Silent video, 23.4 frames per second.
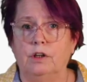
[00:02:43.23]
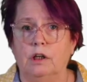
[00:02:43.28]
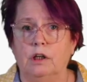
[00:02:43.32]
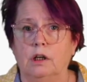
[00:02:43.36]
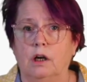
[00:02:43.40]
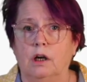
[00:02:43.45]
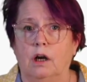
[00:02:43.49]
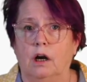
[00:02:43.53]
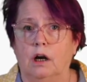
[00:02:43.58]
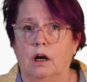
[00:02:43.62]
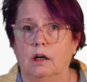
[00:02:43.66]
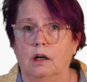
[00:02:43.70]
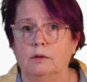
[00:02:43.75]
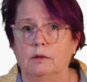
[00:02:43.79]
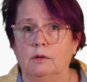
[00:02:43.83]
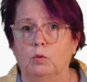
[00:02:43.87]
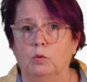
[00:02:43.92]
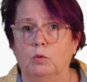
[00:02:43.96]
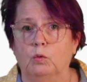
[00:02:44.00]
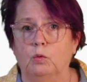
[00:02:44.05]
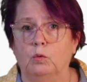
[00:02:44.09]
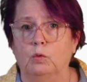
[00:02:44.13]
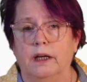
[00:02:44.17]
will
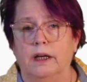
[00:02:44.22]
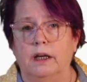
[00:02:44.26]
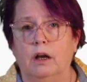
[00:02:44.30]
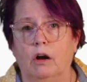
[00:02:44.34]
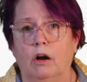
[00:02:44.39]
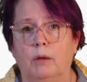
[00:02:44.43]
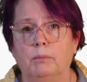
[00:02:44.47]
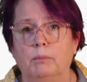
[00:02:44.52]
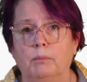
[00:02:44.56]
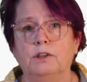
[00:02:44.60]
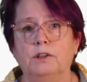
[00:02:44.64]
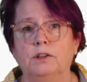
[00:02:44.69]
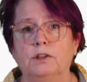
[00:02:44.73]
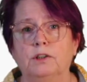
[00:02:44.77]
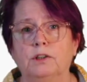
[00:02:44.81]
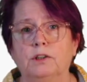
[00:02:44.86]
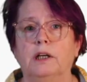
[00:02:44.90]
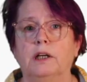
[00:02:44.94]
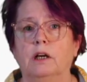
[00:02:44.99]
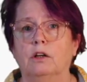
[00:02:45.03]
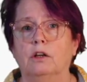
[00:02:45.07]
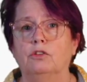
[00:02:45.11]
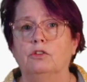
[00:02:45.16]
be accomplished
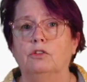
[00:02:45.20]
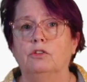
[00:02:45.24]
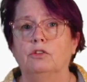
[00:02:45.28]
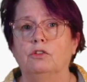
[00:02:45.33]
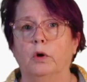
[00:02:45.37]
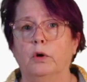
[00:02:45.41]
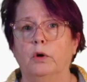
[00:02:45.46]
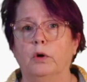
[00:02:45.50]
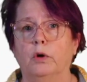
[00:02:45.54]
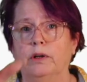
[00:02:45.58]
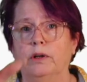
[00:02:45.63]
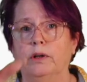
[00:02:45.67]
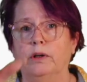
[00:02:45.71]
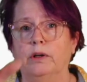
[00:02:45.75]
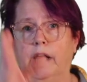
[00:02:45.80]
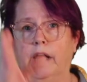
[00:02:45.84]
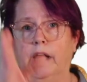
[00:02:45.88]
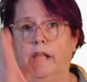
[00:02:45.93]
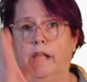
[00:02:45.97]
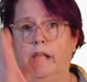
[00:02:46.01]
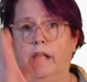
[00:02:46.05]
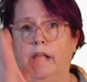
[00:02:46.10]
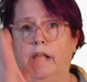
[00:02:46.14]
because we're going to
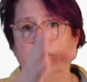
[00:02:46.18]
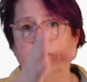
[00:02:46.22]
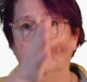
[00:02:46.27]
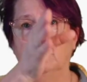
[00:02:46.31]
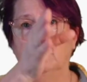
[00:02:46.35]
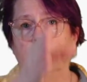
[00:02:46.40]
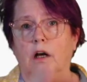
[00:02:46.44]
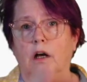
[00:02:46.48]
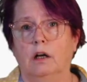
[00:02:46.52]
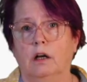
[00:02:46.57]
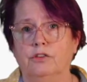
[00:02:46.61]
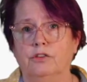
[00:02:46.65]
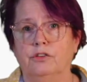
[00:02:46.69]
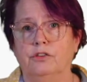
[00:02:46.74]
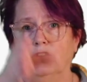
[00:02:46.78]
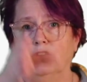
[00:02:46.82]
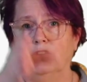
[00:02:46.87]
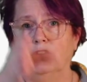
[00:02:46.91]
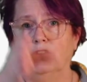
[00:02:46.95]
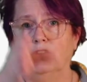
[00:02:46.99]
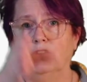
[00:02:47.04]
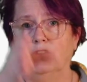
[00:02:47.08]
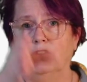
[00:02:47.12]
have
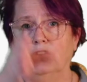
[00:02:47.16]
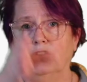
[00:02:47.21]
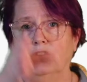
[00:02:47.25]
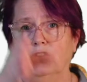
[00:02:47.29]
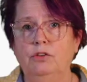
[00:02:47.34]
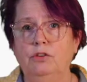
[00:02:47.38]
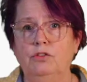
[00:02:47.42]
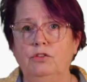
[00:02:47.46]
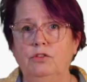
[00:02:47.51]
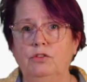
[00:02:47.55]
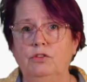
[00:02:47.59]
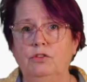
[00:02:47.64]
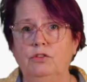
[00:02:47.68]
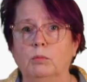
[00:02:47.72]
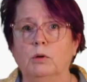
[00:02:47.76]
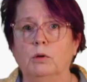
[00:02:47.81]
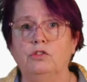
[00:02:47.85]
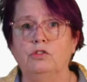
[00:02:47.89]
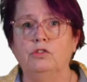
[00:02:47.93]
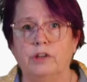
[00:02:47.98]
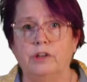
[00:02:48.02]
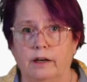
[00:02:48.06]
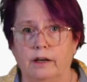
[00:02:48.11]
assignments almost
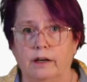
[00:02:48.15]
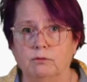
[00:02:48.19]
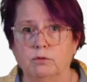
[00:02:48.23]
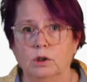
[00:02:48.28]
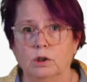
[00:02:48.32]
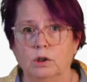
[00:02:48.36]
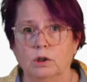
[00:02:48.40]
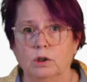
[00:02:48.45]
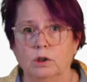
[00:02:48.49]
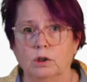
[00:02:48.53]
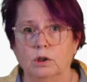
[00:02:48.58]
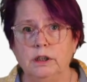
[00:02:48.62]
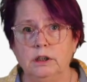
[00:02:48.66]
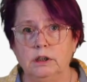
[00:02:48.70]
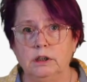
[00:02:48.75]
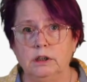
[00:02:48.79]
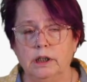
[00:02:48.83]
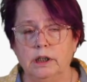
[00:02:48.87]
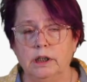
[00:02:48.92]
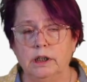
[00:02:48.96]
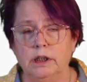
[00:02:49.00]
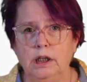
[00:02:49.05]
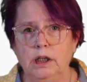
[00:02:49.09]
every
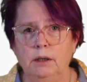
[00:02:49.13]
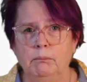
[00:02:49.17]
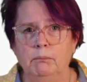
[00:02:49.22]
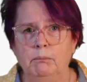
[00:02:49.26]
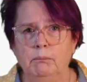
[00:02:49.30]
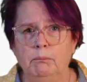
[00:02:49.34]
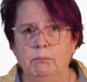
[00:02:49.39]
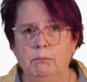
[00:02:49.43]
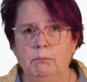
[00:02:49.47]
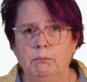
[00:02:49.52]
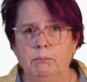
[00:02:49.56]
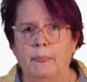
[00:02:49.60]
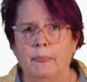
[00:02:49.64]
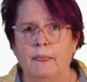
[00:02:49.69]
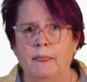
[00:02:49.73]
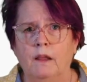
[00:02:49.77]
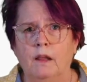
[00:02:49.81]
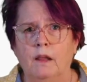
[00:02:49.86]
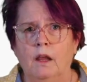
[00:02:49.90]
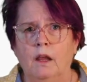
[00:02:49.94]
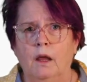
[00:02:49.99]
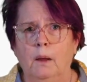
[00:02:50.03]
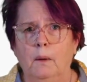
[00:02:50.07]
weekday,
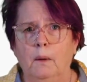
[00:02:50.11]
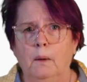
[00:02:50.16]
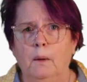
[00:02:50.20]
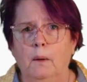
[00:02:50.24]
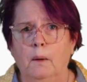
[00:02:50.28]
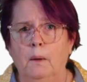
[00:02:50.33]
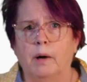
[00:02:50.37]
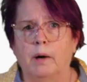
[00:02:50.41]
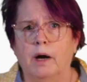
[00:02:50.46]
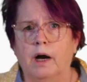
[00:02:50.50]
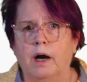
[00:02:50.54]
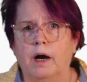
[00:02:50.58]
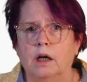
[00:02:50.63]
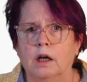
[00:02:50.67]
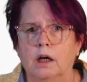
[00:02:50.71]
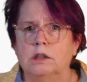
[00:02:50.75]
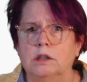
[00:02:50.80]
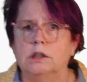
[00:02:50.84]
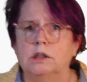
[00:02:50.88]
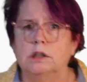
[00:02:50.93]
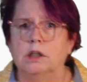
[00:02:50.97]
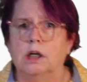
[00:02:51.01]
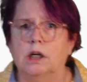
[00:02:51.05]
but
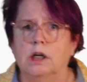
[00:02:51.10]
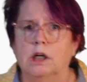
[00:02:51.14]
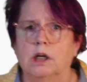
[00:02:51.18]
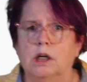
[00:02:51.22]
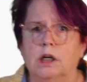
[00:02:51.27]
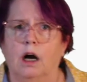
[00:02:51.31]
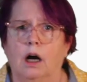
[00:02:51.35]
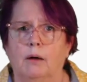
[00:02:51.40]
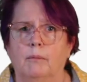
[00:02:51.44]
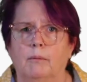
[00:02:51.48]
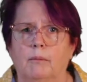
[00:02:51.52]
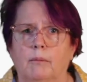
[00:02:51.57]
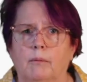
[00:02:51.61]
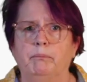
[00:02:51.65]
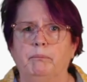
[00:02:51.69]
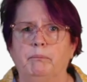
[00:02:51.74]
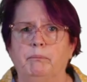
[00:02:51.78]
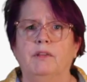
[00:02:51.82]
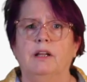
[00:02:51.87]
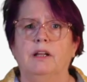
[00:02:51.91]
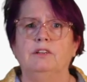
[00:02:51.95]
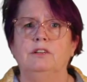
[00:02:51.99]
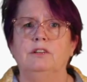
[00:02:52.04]

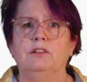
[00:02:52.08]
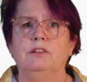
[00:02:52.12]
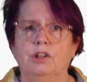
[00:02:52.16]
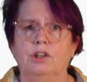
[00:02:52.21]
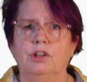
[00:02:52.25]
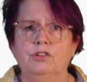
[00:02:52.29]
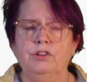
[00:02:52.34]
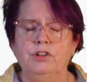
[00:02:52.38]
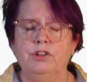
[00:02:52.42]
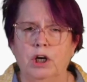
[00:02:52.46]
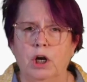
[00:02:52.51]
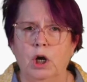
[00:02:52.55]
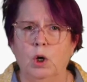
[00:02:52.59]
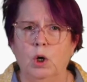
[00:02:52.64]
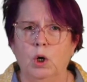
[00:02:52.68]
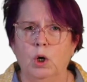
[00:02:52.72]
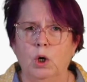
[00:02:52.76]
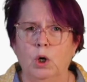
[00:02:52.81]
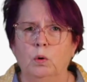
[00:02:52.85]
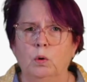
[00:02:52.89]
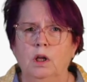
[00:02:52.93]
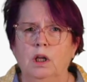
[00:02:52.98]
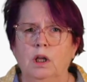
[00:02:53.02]
just know
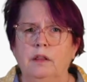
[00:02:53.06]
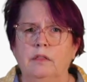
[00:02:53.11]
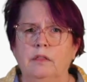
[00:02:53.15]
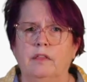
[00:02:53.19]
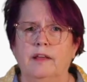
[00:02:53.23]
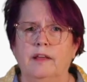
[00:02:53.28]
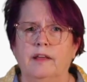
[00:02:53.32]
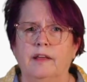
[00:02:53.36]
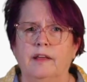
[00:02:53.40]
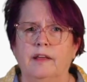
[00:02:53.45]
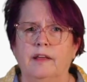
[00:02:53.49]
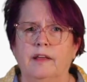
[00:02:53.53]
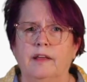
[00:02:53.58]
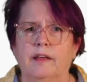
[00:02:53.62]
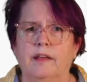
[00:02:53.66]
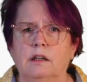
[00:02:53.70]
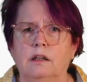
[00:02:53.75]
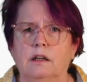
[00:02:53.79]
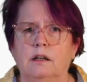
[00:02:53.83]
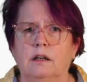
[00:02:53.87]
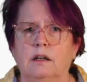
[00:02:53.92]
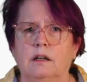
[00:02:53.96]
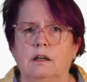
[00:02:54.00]
that
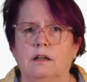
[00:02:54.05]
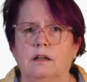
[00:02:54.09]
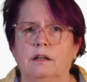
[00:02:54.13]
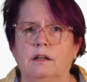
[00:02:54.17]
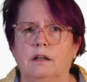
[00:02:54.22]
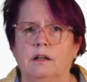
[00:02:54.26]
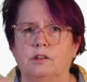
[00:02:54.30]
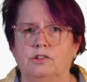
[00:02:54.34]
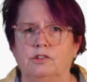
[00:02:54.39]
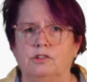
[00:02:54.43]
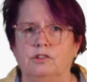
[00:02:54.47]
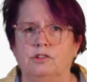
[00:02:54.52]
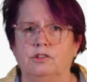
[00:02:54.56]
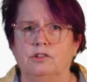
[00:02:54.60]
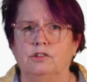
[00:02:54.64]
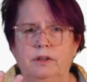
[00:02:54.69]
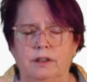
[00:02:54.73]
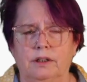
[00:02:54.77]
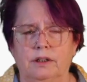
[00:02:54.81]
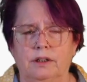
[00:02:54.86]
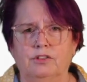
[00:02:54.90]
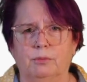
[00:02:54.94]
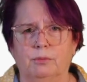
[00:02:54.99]
two
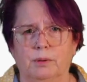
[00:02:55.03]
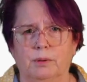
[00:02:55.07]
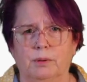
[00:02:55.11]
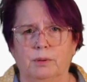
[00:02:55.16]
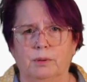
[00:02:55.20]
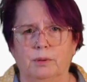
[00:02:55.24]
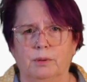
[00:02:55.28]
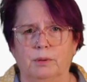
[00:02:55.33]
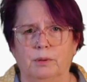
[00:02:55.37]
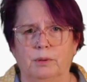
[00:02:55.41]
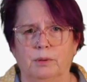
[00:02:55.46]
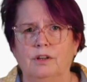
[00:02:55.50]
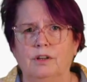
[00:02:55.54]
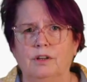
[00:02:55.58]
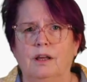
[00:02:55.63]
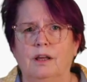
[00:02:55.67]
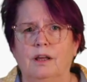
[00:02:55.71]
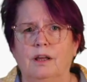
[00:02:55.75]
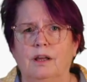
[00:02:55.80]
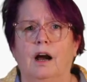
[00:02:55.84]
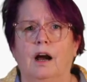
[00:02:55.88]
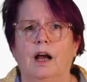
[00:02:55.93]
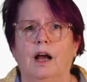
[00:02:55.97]
things about this.
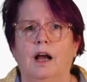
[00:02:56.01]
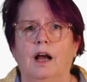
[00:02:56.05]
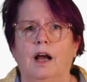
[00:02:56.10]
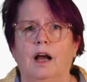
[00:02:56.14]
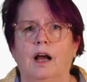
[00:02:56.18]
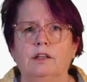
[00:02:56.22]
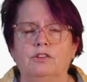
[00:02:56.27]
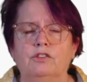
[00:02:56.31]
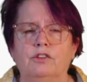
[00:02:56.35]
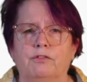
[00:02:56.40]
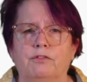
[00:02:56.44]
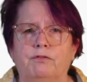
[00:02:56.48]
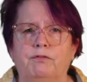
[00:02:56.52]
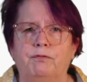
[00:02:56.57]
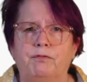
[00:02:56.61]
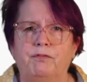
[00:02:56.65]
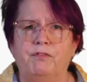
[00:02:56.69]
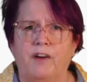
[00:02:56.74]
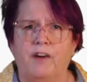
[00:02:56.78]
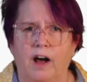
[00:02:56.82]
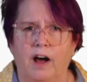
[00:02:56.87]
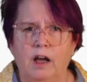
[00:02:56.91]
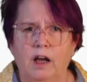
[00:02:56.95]
It is a
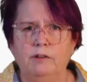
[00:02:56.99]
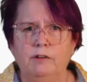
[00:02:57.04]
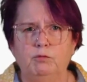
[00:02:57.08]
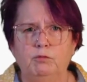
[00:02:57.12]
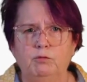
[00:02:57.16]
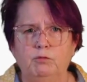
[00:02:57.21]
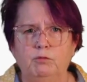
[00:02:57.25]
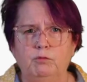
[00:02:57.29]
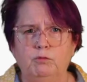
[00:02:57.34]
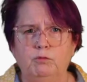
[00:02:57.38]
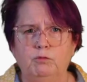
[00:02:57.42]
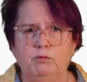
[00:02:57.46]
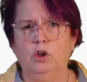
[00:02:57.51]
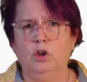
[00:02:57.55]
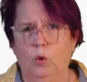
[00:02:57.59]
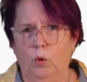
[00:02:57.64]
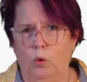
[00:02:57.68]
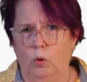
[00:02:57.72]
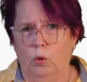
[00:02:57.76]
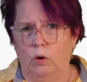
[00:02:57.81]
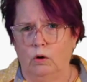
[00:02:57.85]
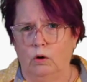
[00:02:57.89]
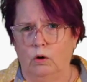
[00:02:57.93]
5-week
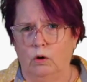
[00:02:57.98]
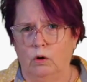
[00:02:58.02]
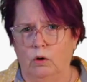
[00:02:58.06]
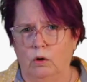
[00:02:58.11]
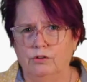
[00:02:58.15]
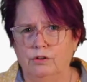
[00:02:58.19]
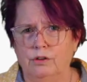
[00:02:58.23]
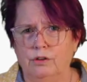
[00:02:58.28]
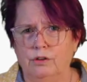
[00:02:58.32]
course